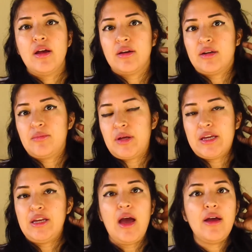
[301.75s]
And I'm
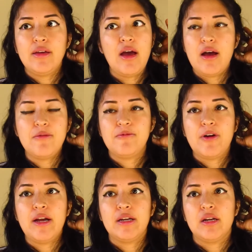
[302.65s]
like, yeah, I'm
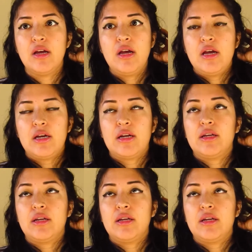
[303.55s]
fine. And I